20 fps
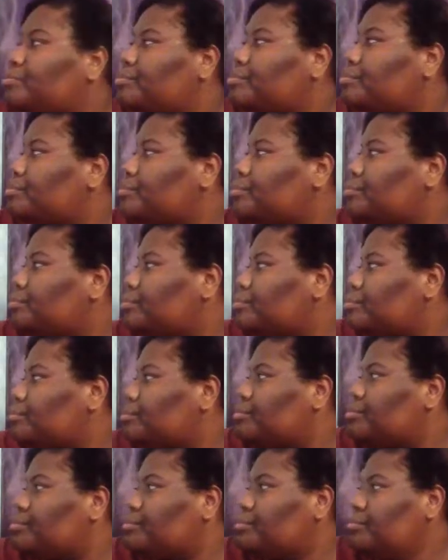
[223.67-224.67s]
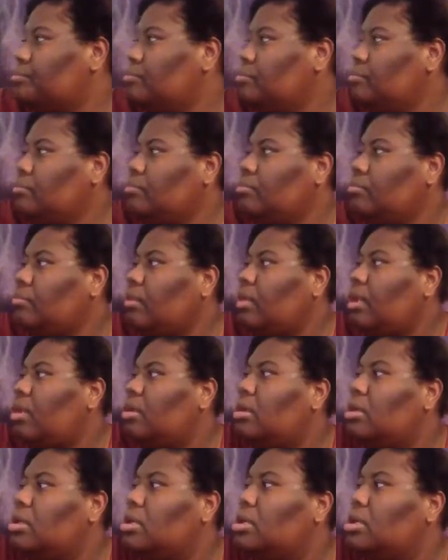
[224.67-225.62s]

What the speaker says: Nobody speaks.